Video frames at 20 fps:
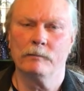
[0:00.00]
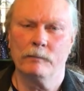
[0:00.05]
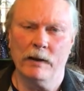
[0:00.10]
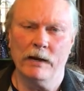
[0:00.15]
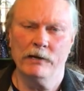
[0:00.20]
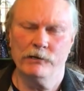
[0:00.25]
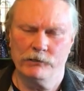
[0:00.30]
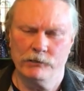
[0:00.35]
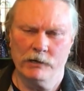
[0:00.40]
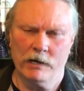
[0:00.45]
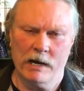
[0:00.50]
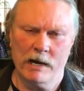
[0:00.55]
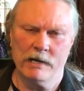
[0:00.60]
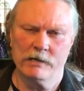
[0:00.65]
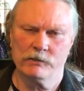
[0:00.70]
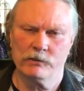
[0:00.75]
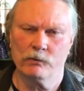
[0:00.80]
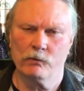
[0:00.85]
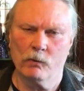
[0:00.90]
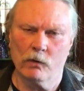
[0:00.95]
Patience
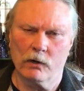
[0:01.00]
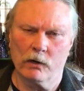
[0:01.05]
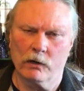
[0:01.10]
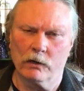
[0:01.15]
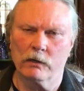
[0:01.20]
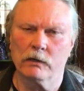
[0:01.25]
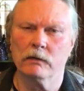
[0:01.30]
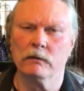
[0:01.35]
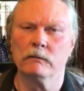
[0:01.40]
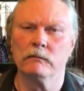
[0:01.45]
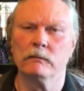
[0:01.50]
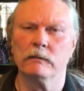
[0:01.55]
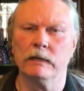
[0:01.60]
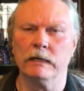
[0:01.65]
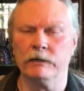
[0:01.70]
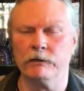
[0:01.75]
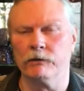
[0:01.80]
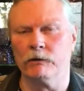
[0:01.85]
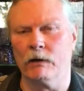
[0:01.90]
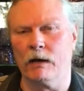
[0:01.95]
has a work
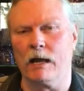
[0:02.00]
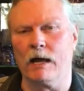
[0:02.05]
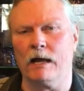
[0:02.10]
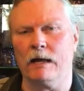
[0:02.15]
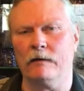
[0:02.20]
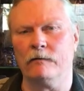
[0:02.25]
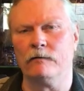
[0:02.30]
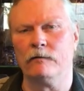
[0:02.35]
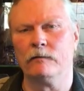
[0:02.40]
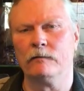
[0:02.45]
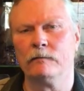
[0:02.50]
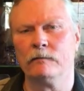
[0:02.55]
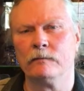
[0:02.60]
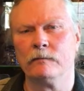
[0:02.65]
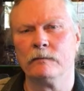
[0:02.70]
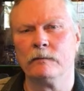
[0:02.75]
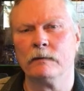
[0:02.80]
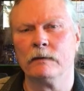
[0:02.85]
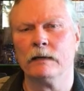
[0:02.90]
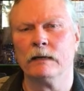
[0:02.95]
in your life.
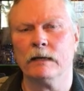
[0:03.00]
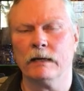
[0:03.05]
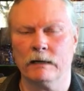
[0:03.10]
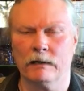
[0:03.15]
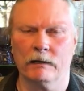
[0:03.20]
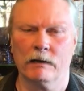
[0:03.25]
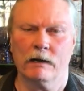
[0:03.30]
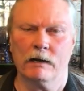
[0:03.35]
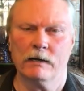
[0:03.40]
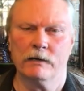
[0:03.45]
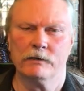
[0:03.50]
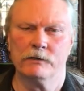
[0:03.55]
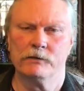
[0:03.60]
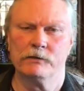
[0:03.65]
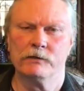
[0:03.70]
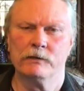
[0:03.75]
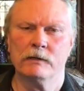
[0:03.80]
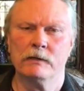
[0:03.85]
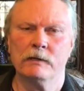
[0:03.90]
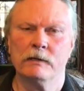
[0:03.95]
And God
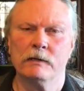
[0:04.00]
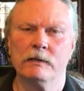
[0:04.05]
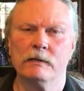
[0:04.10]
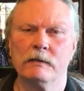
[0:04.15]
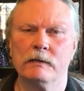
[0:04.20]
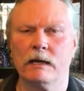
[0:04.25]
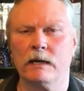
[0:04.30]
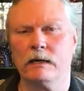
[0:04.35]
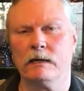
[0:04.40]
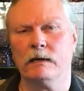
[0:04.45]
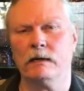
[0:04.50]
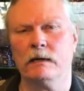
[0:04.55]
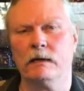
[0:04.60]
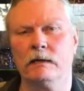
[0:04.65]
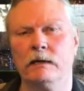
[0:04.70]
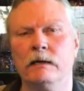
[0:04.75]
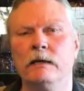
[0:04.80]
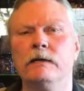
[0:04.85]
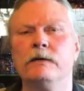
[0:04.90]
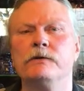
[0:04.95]
is taking
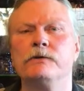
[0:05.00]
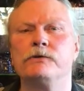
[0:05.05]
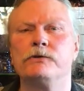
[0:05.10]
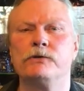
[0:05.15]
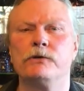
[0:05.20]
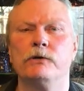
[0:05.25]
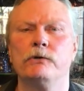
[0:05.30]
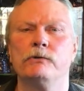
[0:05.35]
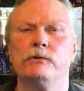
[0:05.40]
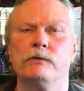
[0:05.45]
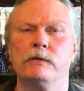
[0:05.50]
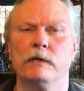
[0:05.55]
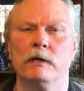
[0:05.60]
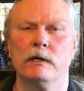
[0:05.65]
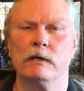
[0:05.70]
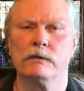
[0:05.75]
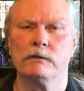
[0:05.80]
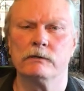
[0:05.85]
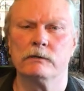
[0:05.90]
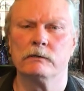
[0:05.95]
and He is
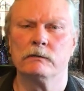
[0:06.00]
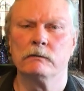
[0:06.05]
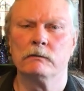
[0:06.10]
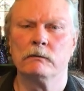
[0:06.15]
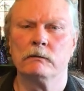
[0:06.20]
choosing us